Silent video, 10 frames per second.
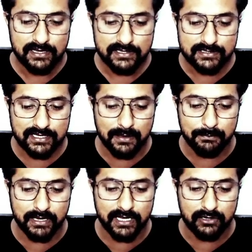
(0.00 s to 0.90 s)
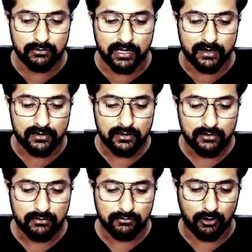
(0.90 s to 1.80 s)
semilunar
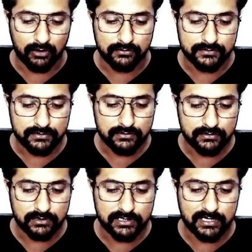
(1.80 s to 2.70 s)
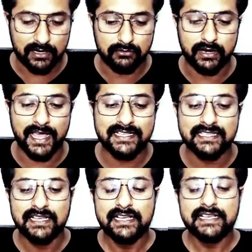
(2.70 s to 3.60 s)
valves. These are known as
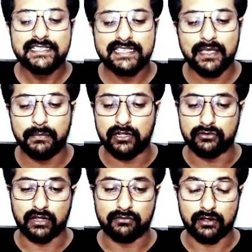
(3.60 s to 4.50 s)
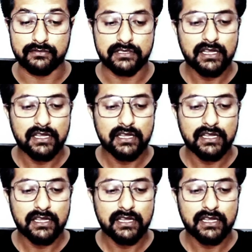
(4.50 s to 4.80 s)
semilunar valves.